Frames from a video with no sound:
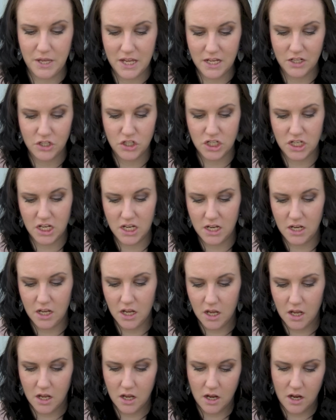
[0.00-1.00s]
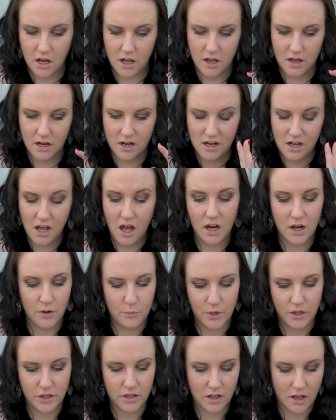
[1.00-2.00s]
peachy colour
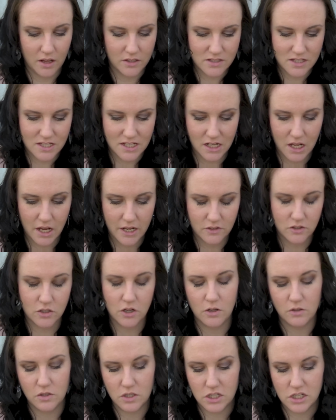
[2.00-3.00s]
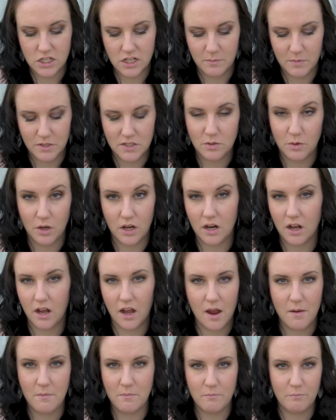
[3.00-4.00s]
with a slight golden shimmer to it.
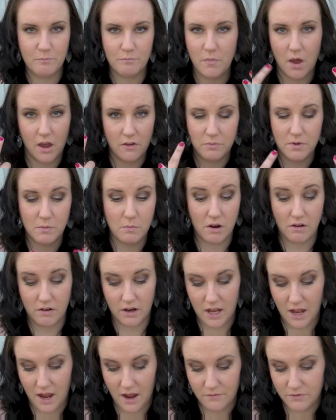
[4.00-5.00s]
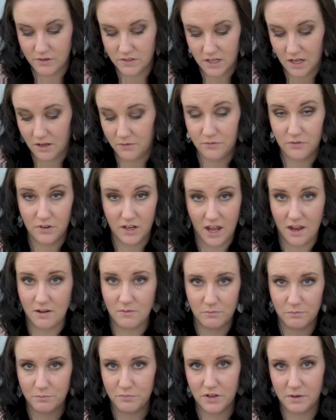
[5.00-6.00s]
I've been wearing it every day for,
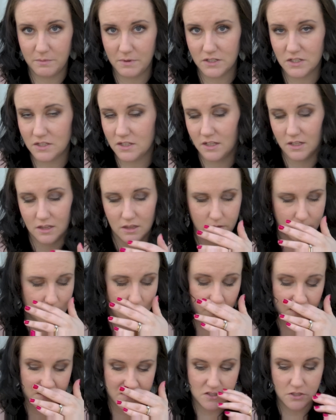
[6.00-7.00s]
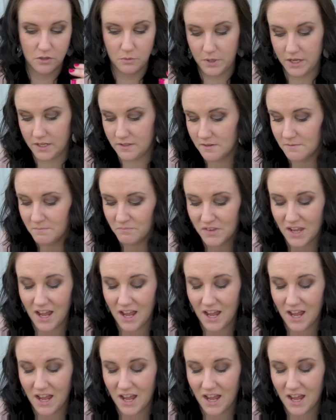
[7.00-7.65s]
again, pretty much the last 2 weeks.